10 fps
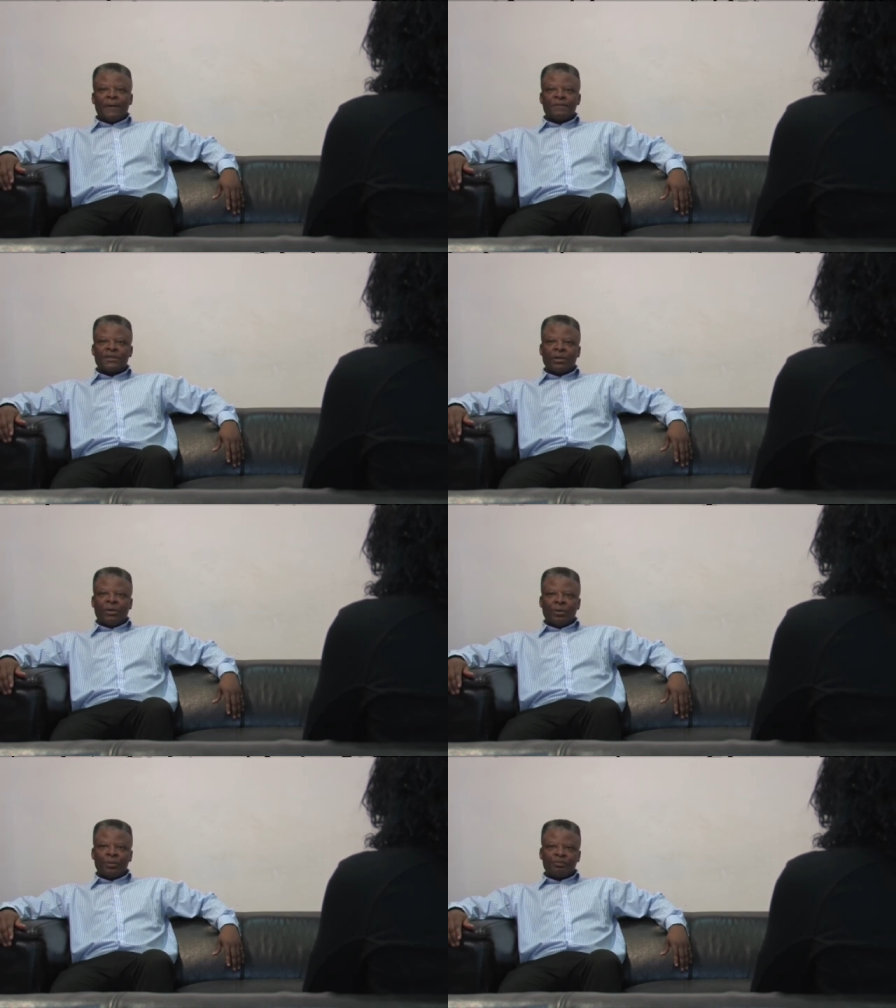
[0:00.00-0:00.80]

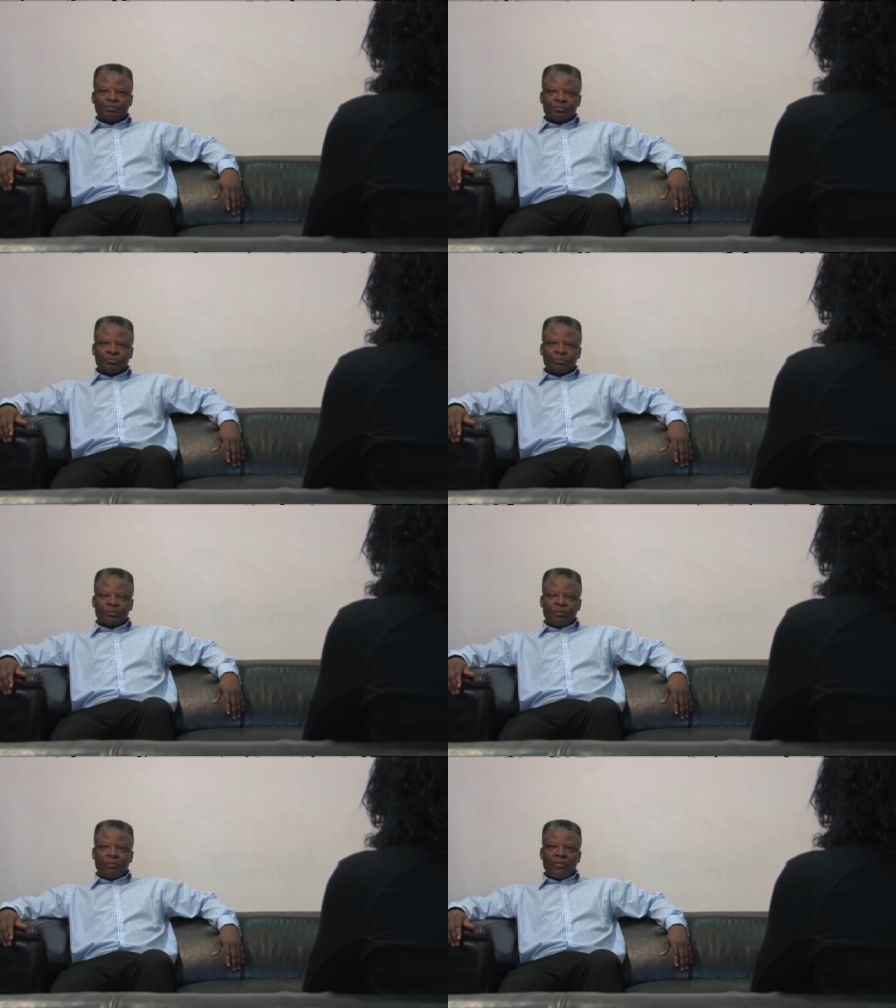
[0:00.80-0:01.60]
So
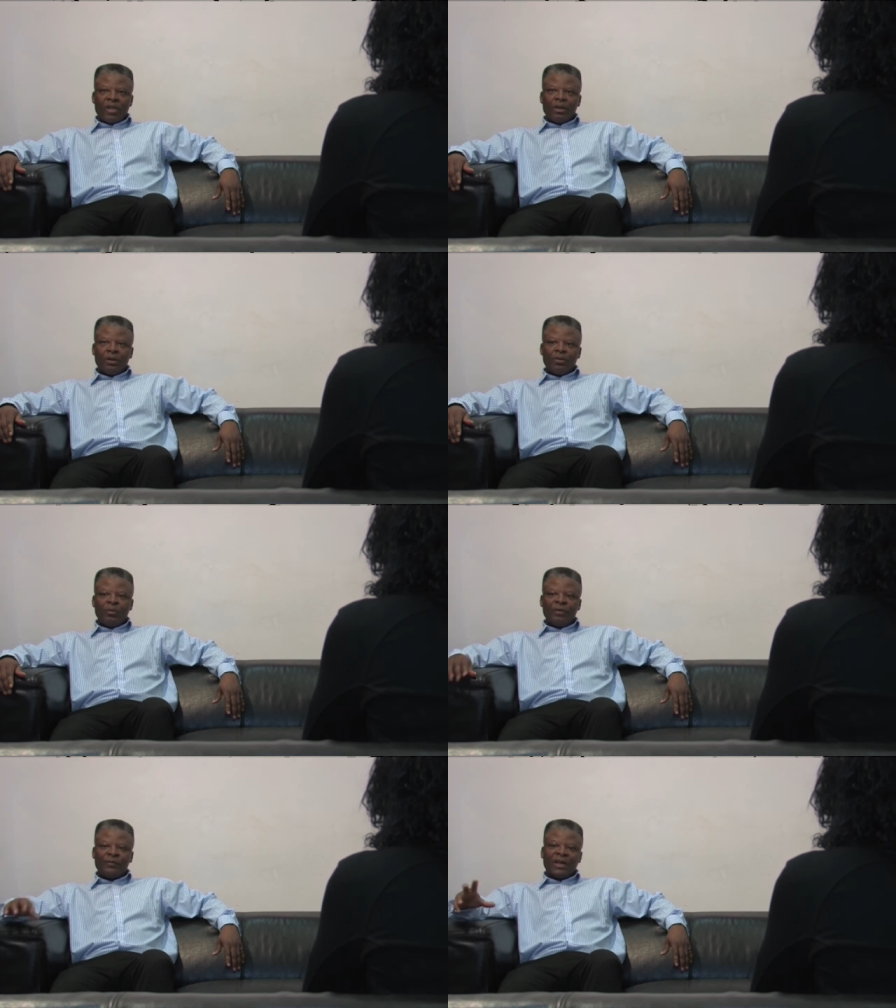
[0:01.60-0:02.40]

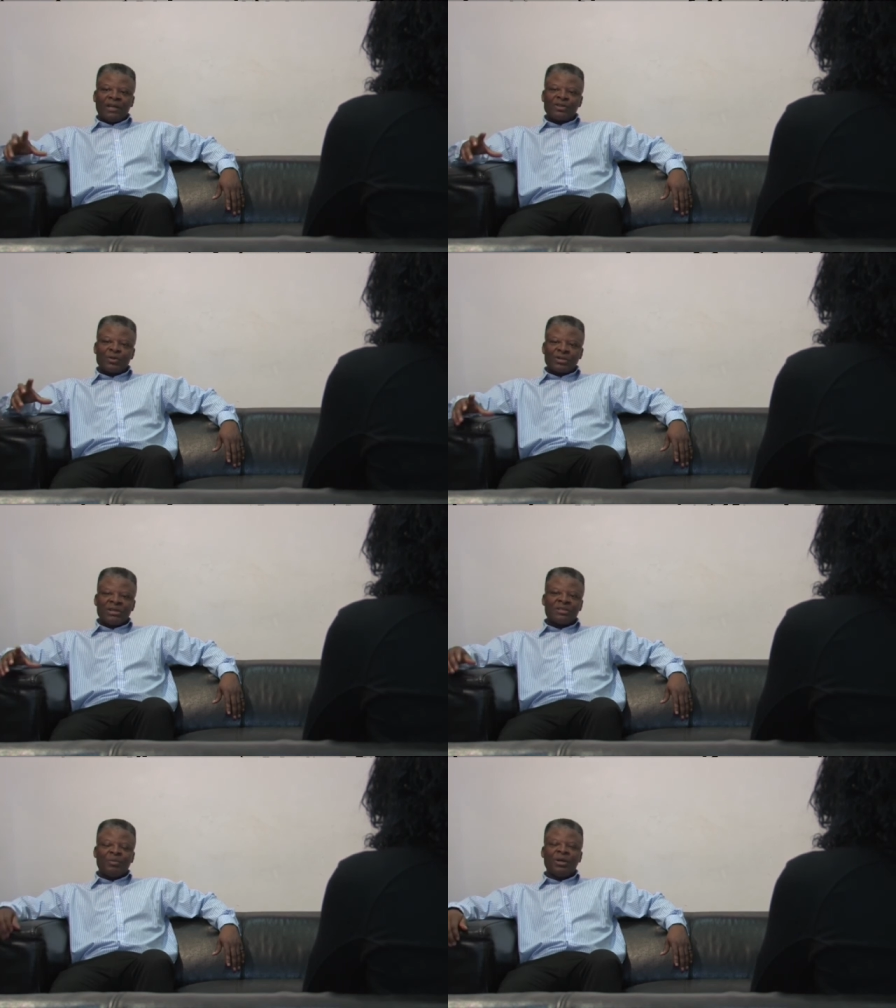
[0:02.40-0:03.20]
with that social
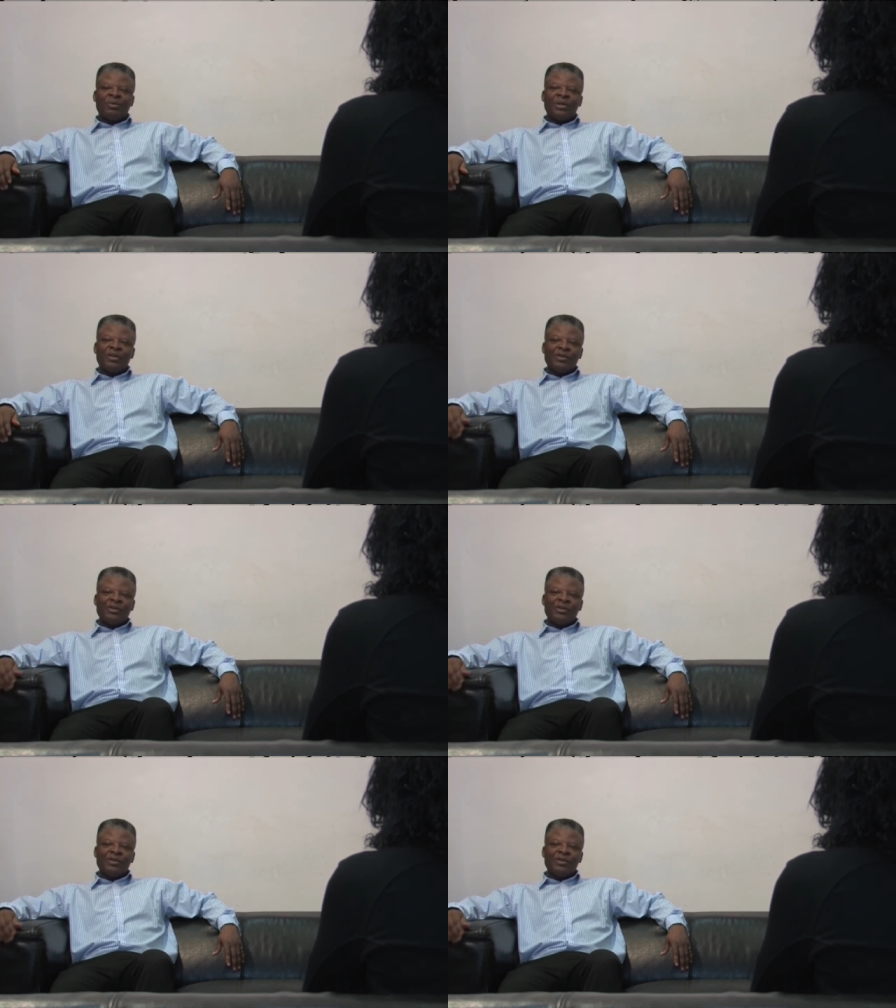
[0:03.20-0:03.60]
experiment,